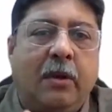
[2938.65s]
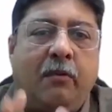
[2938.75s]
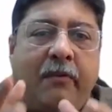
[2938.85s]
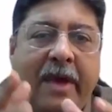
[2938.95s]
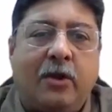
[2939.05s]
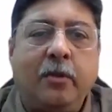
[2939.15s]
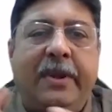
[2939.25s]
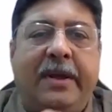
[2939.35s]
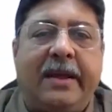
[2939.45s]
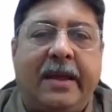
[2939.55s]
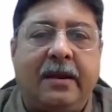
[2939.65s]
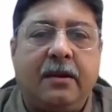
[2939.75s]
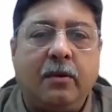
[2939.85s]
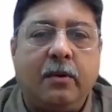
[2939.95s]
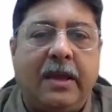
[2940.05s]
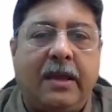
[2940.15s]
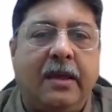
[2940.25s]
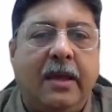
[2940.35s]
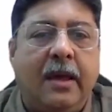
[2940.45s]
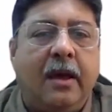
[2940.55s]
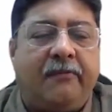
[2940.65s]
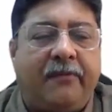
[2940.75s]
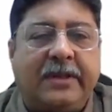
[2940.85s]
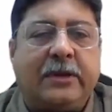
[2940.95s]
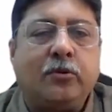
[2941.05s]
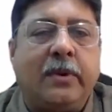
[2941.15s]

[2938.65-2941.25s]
where to be taken. Okay. Further, to